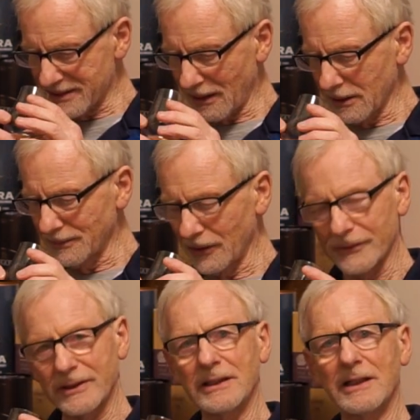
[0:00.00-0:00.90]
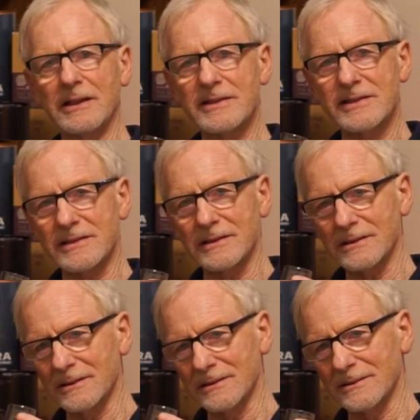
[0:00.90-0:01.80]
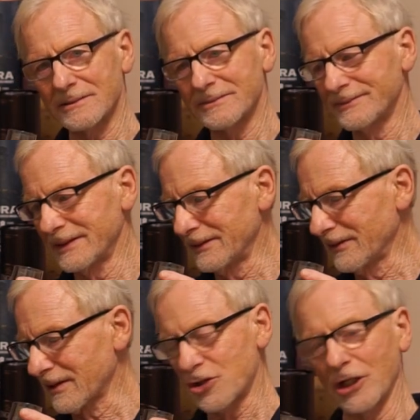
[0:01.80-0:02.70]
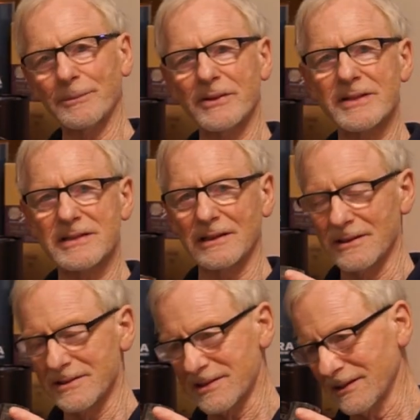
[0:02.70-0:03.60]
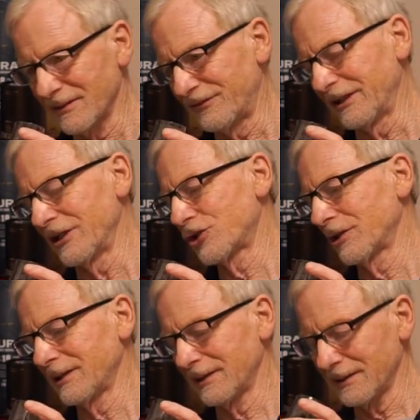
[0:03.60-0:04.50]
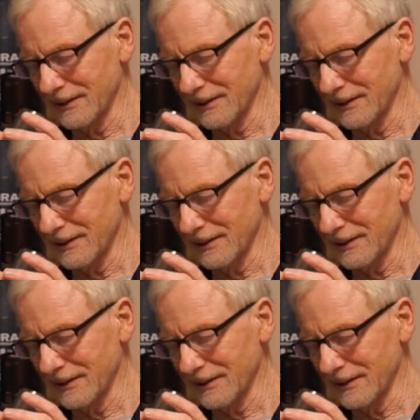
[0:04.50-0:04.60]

all about the yeast and the shape of the stills and the finishing